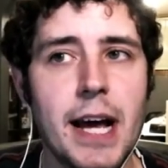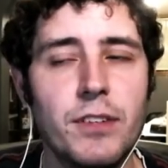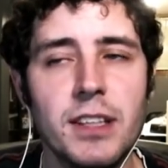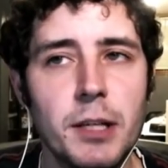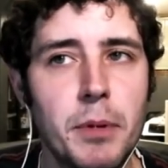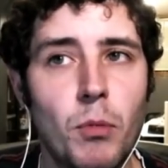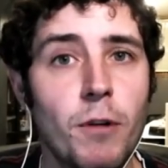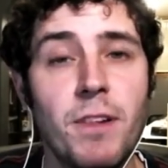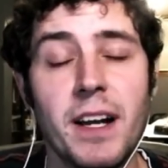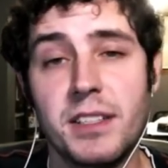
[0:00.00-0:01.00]
and have a little
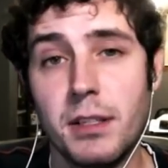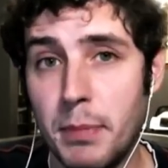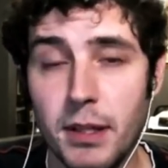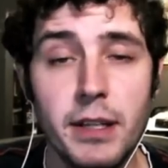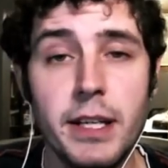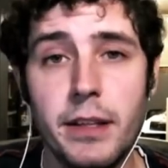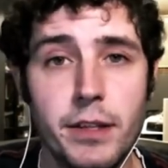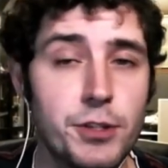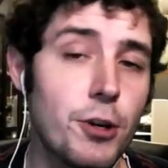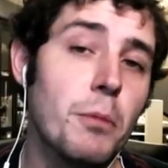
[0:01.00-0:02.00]
bit more
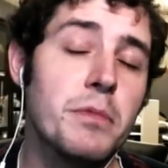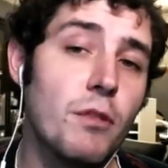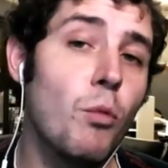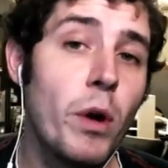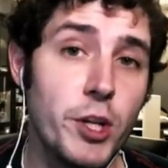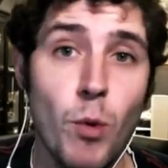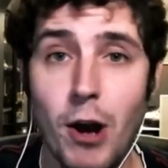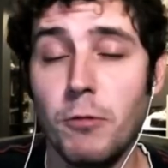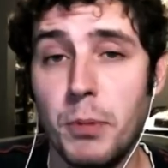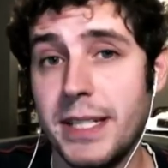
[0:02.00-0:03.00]
flexibility in the terms of what
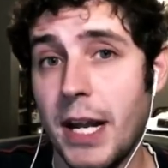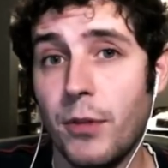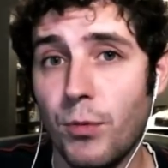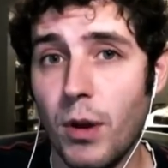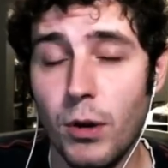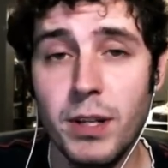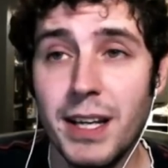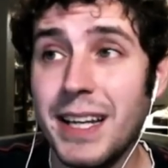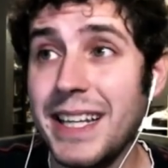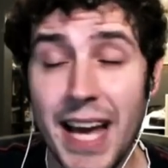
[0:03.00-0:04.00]
you output down the
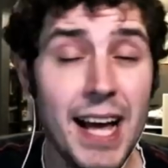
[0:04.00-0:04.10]
road?